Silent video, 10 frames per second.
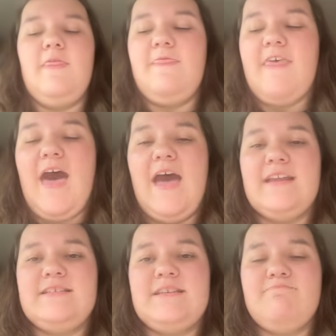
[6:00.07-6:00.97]

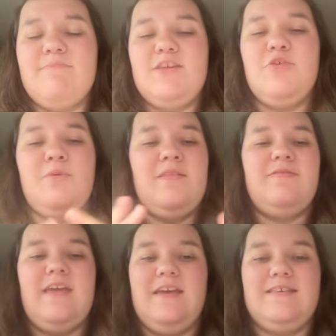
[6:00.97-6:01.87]
that you
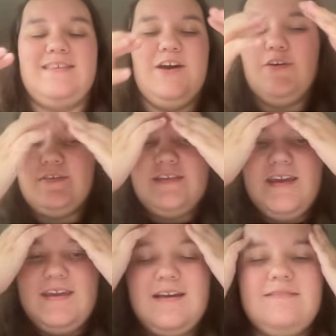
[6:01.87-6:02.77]
wouldn't think sells
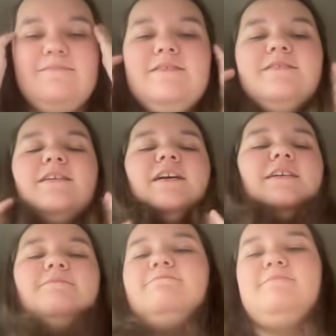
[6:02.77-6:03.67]
like
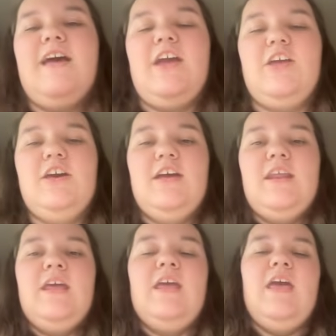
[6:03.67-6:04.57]
that good.